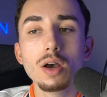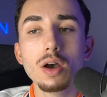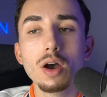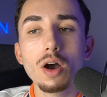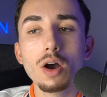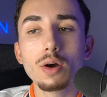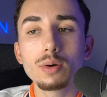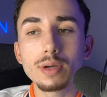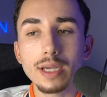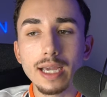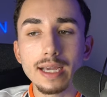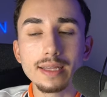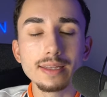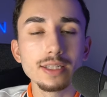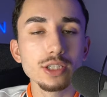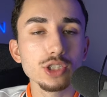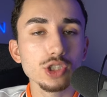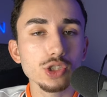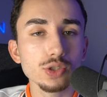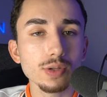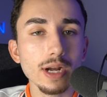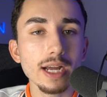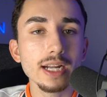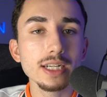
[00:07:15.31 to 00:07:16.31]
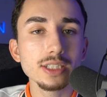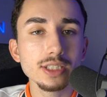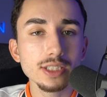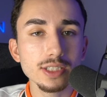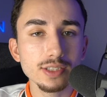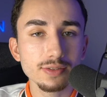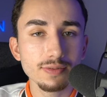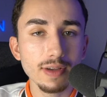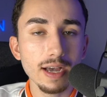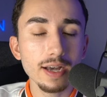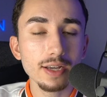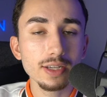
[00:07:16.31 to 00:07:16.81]
okay, the strategy
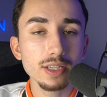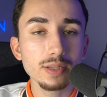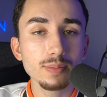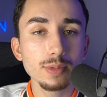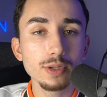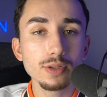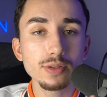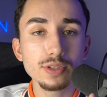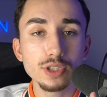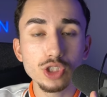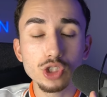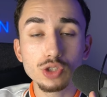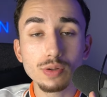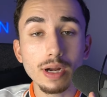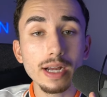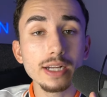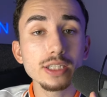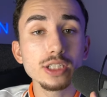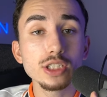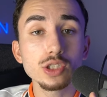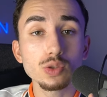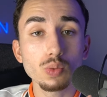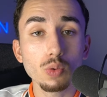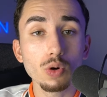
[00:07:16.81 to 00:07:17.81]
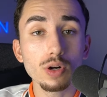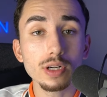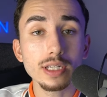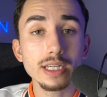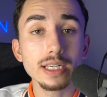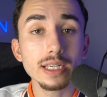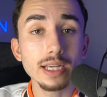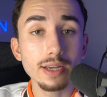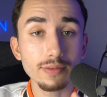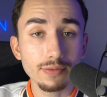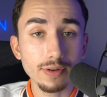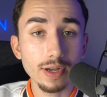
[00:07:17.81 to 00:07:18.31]
is valuable, the strategy is
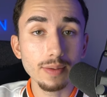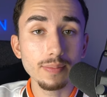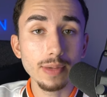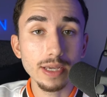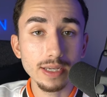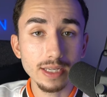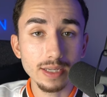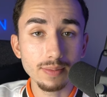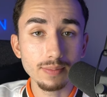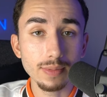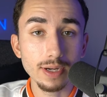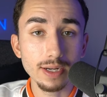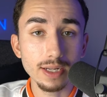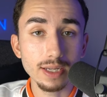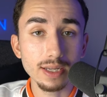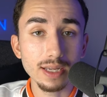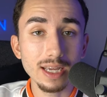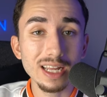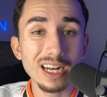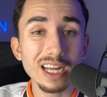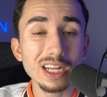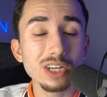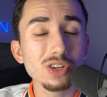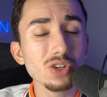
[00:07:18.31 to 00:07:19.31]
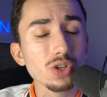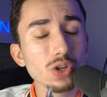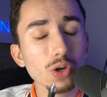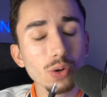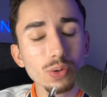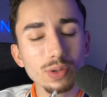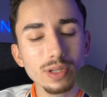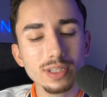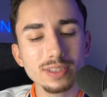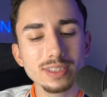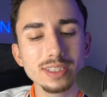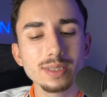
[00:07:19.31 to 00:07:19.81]
working if I'm making money. And I know
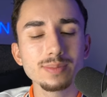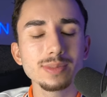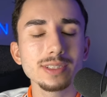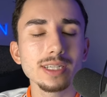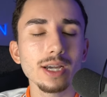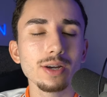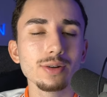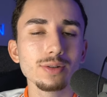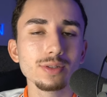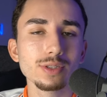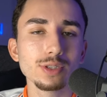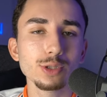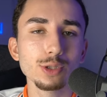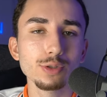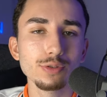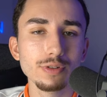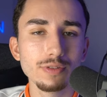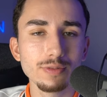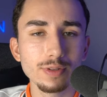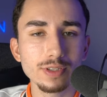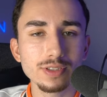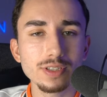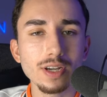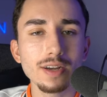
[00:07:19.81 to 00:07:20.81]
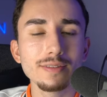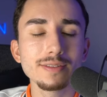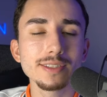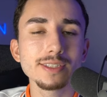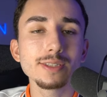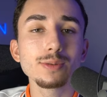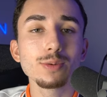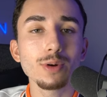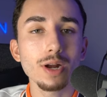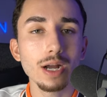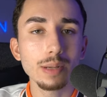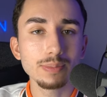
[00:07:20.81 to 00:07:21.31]
that seems counterintuitive because
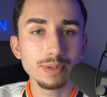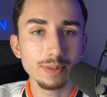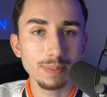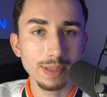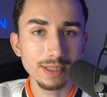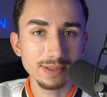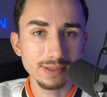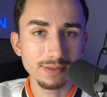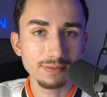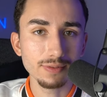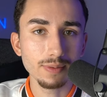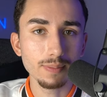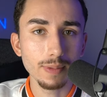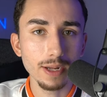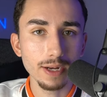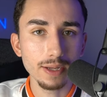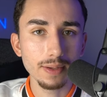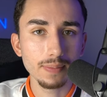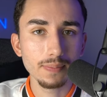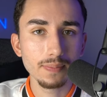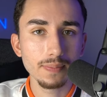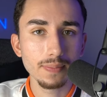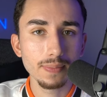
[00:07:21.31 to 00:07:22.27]
obviously we're optimizing for money.